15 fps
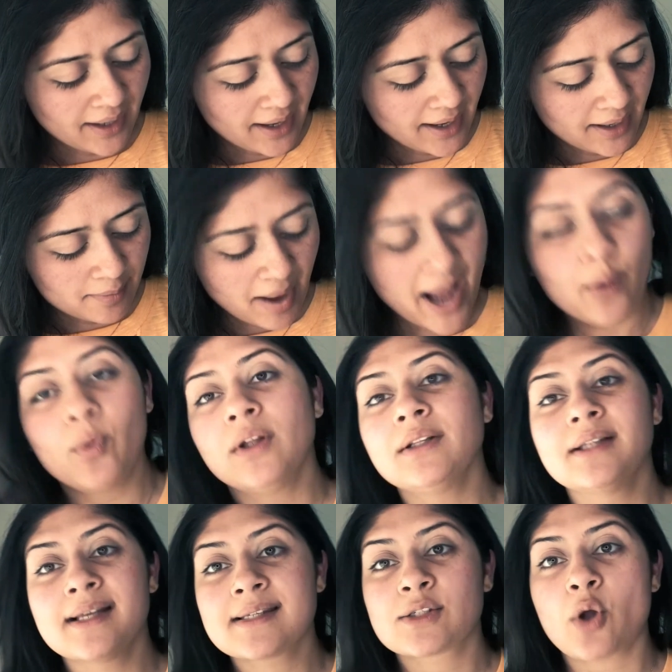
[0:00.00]
I will
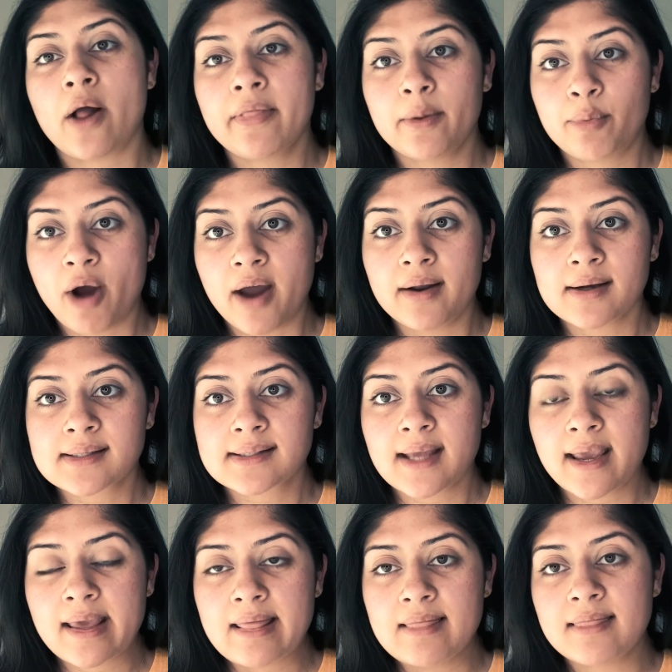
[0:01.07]
list all the products
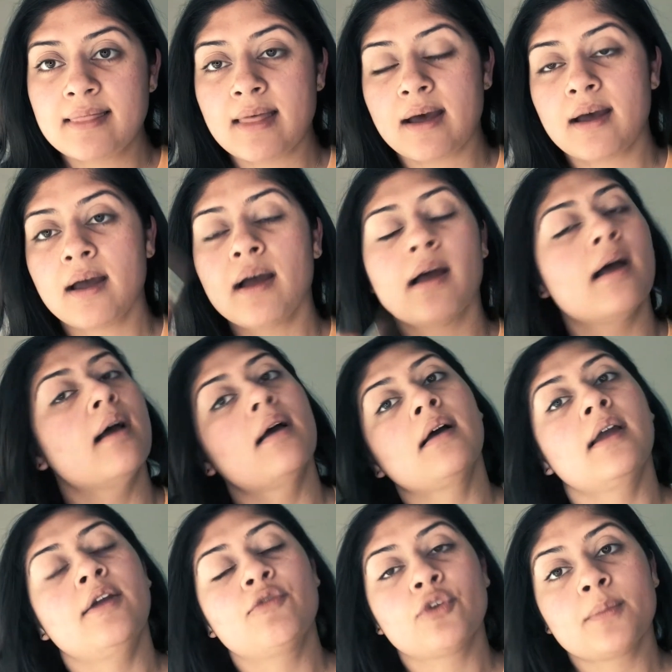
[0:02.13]
in the
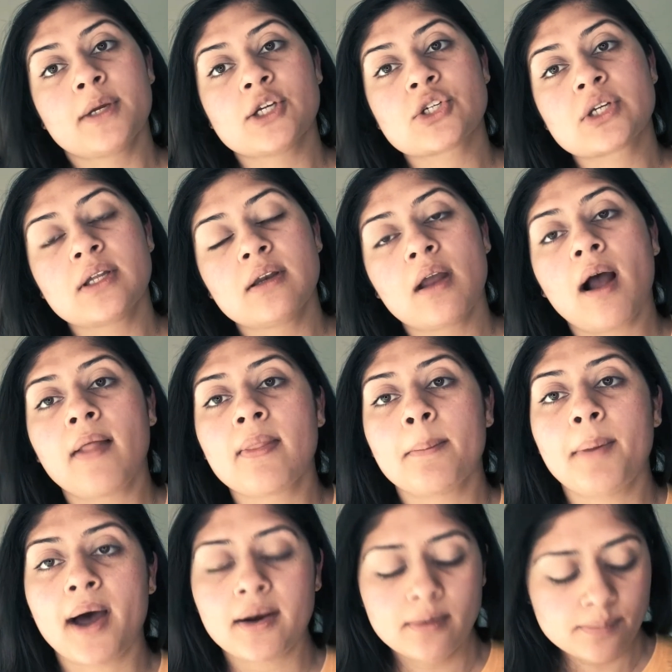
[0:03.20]
information on the
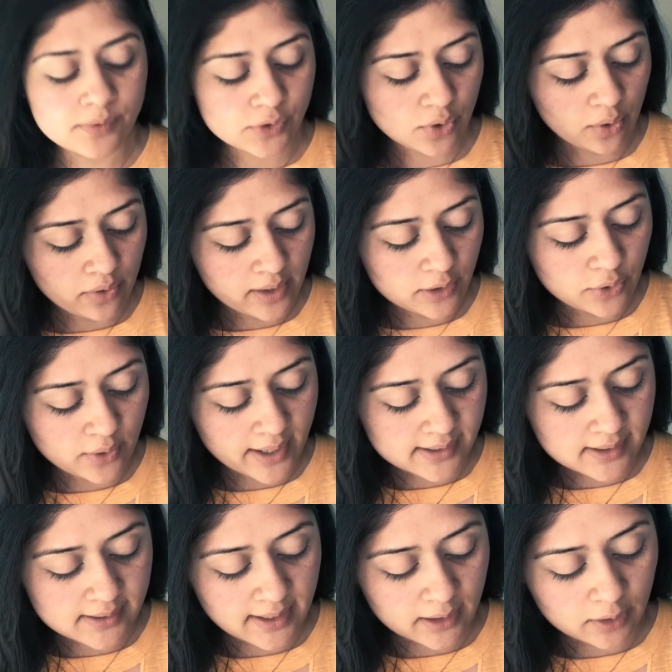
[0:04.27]
bottom, so then you guys
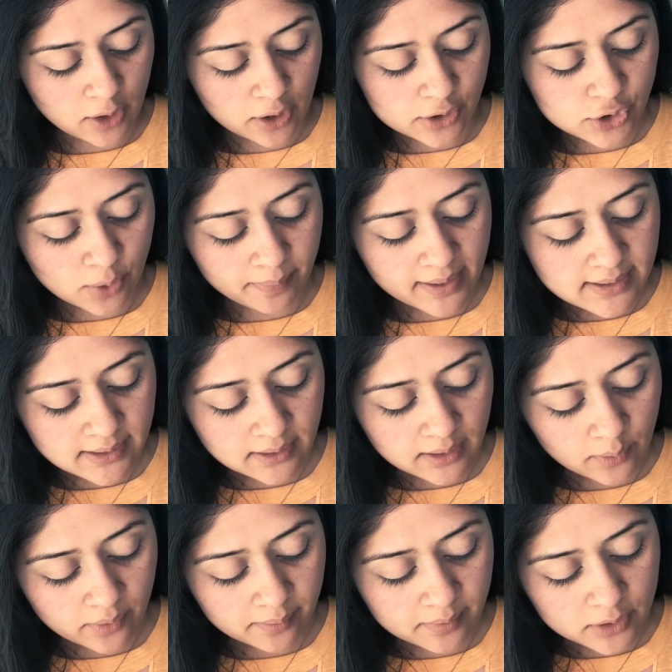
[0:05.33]
can take a look. So
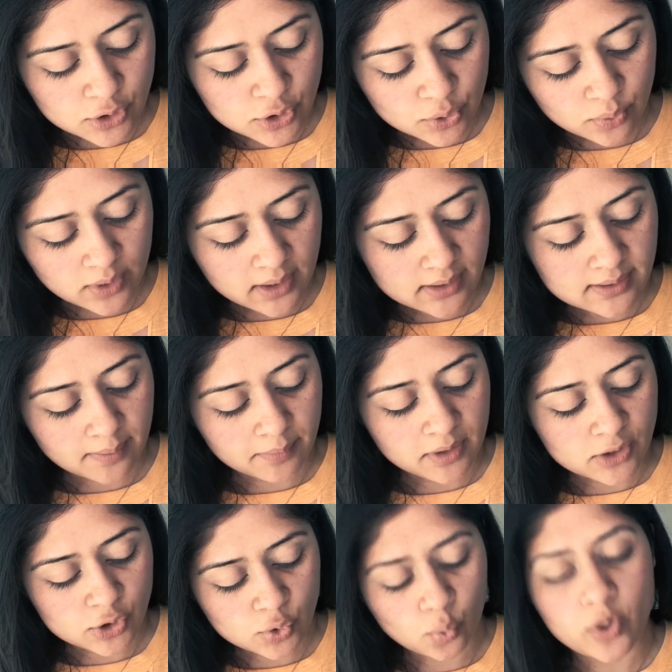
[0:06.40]
basically what I'm do is I'm
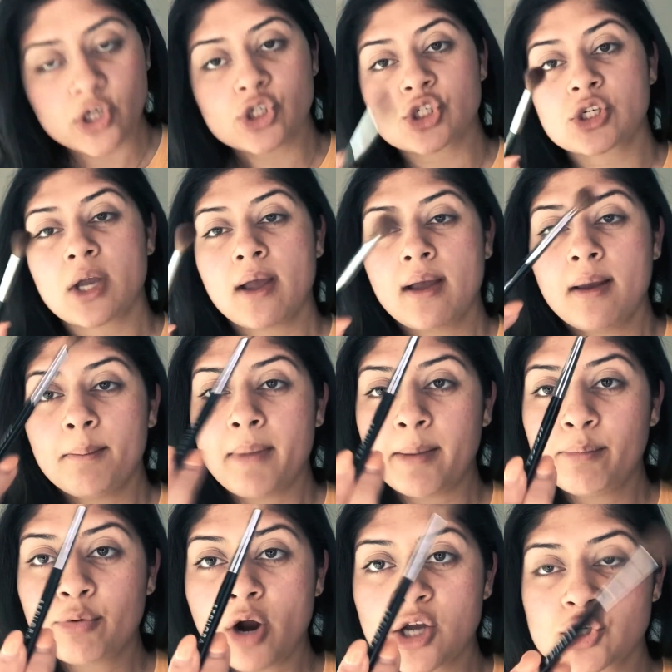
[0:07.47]
going to swish my
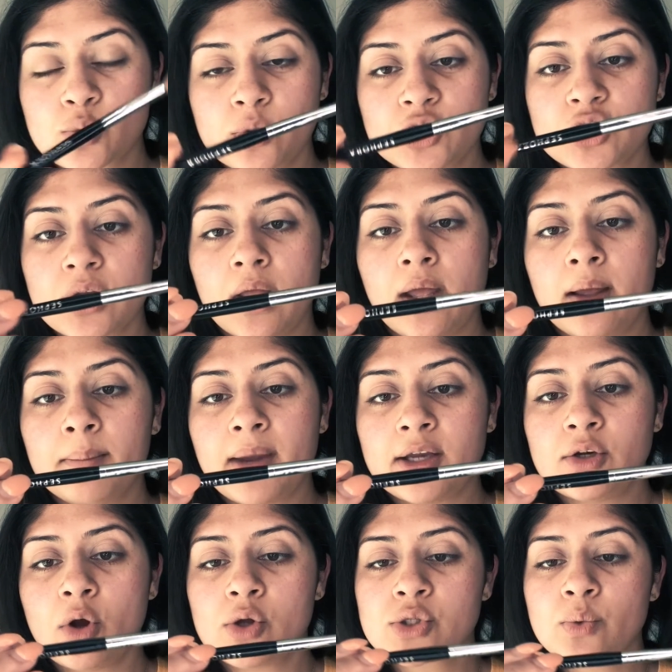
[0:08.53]
brush, which
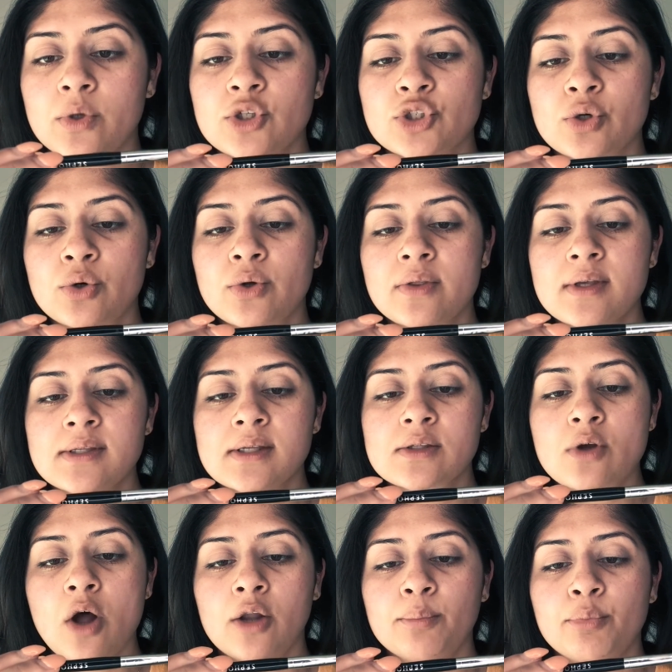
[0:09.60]
I also want to show you this. It's
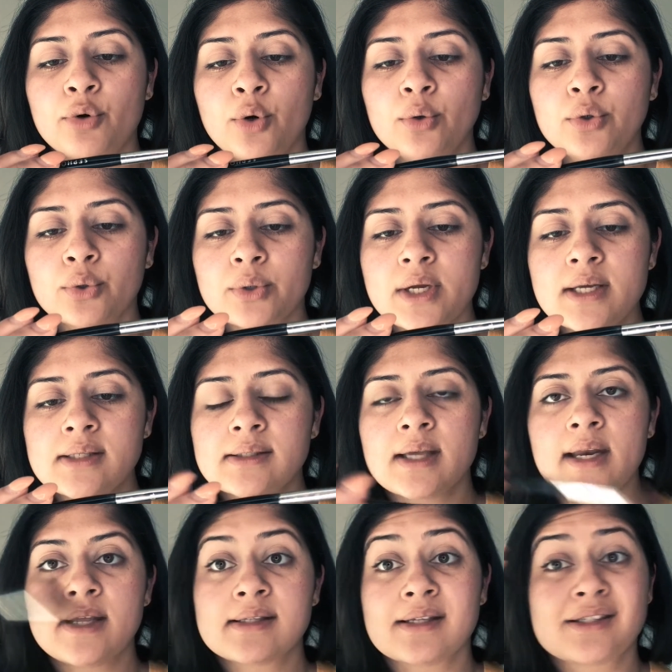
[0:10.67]
called Pro Crease,
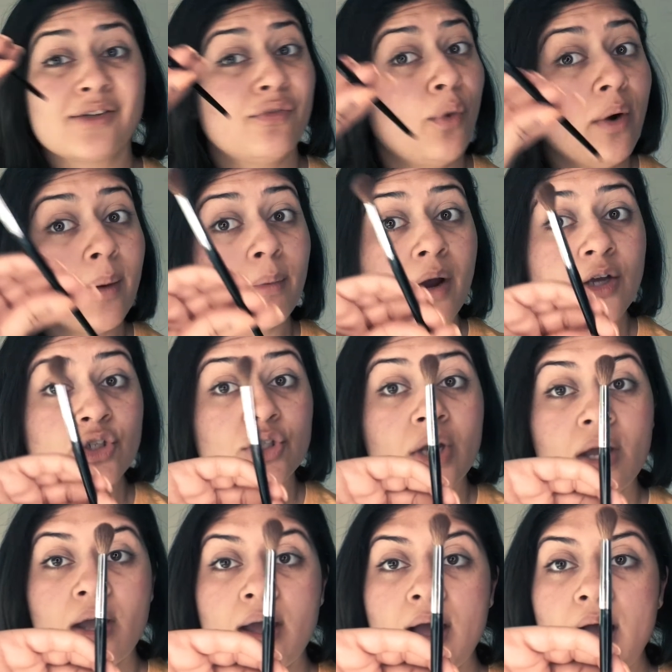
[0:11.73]
and it's a Sephora brush.
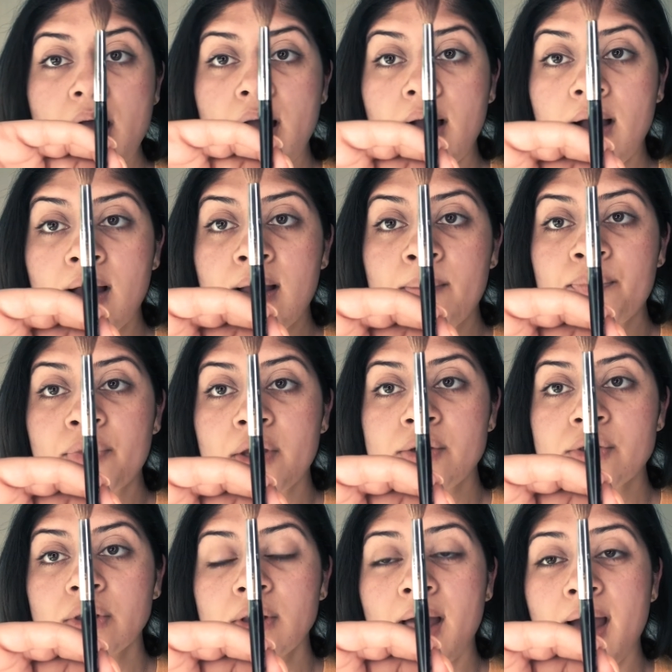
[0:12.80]

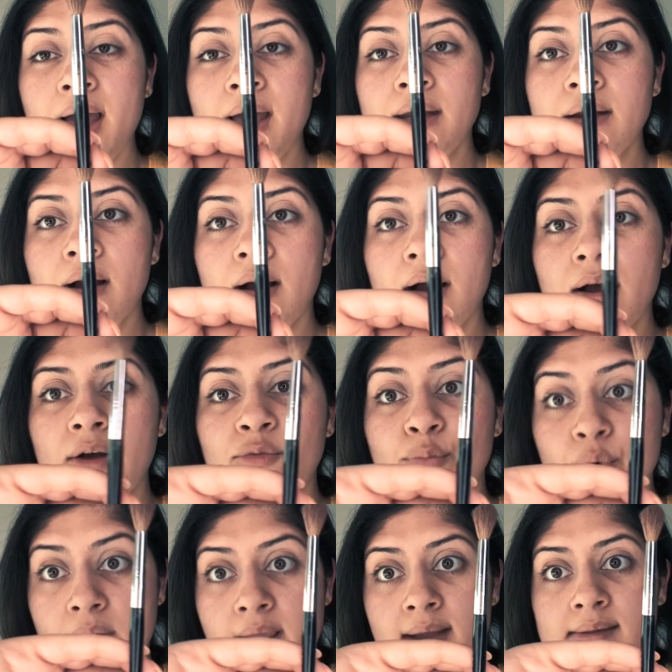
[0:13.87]
There's a lot of
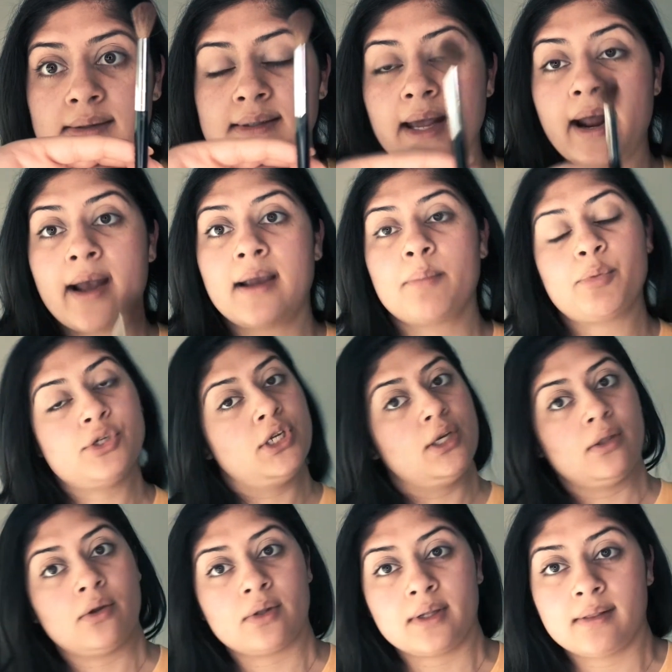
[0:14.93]
brands that I
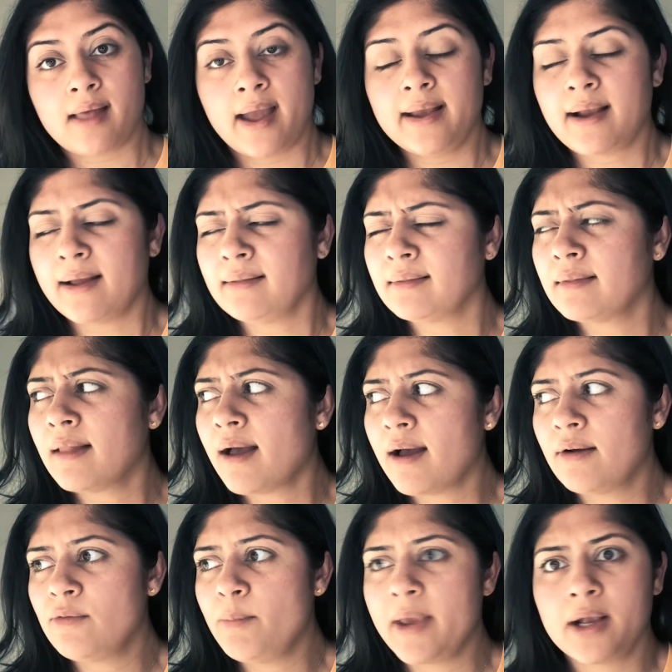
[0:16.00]
particularly like. I
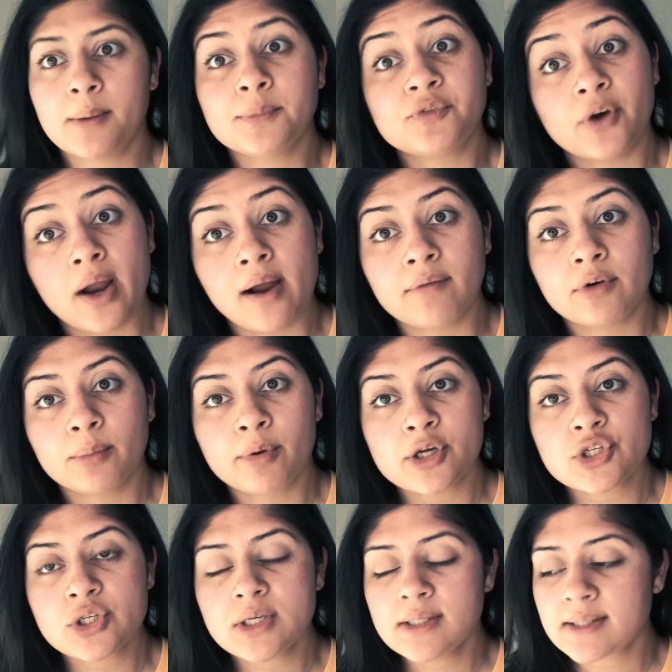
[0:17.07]
love Makeup Forever
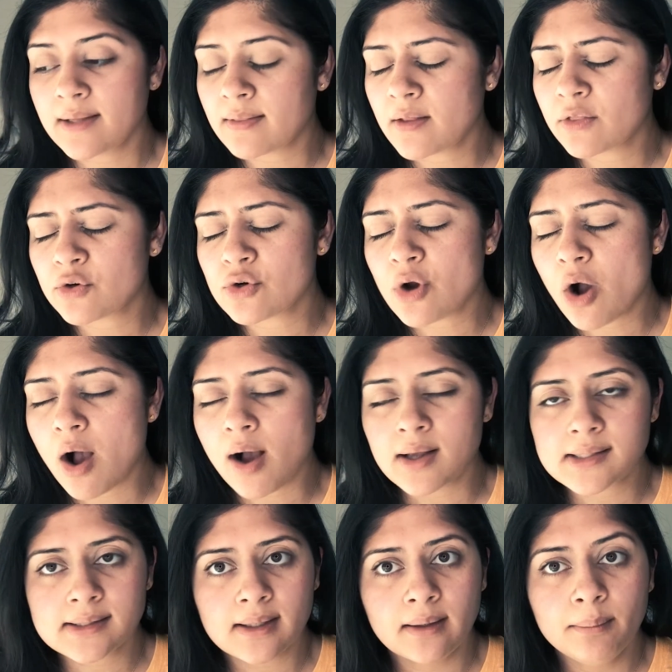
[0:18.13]
brushes. I think they're
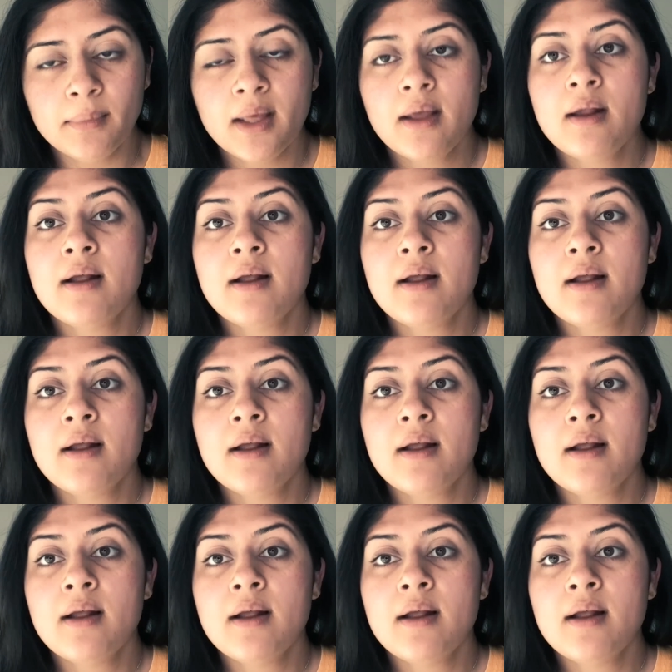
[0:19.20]
awesome.